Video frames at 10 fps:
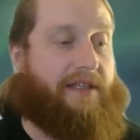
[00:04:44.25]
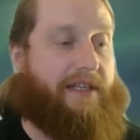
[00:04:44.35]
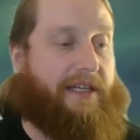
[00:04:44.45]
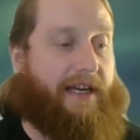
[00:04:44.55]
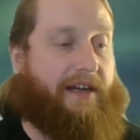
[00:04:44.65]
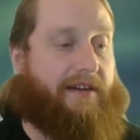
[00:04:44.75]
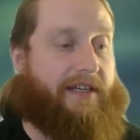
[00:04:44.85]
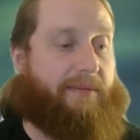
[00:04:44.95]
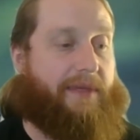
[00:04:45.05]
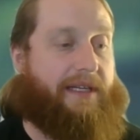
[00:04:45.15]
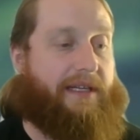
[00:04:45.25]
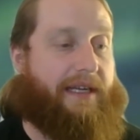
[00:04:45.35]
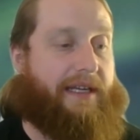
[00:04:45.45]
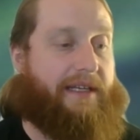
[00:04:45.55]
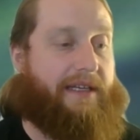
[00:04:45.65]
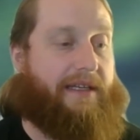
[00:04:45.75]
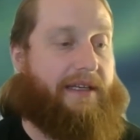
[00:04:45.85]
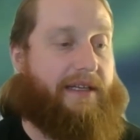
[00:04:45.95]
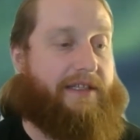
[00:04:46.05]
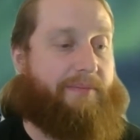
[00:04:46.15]
The air coming in
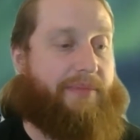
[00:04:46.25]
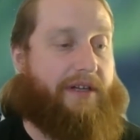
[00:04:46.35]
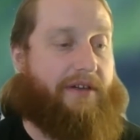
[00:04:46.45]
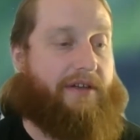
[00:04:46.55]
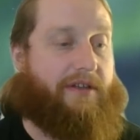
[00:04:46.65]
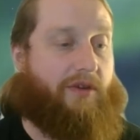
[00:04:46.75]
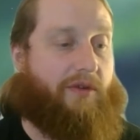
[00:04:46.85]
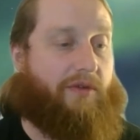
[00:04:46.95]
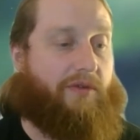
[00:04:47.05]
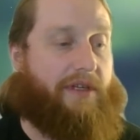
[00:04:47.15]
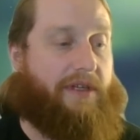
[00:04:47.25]
is bitter cold.